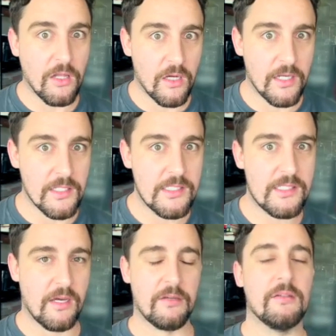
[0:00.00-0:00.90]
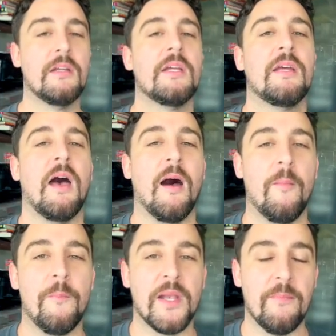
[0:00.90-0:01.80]
lock it in stone.
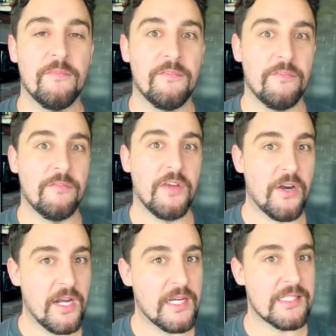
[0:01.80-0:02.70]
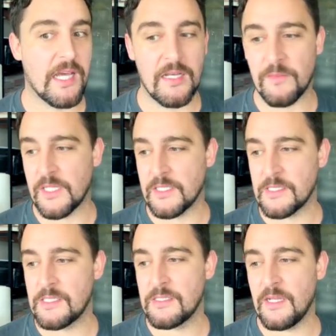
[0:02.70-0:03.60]
But I'm very excited
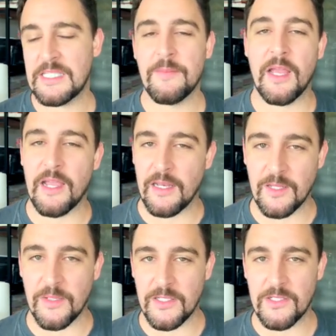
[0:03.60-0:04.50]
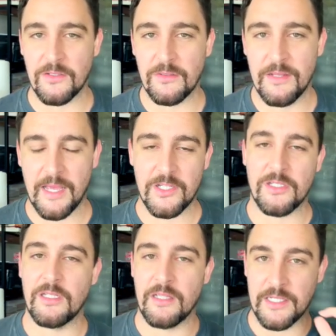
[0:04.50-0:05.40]
because it's something I kind of committed to
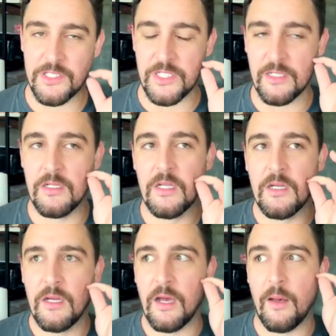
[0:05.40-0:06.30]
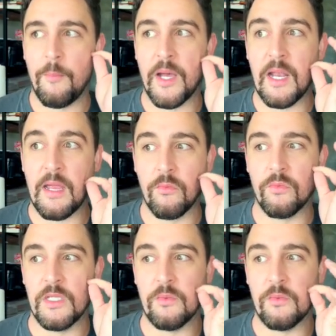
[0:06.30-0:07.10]
actually last year. But I really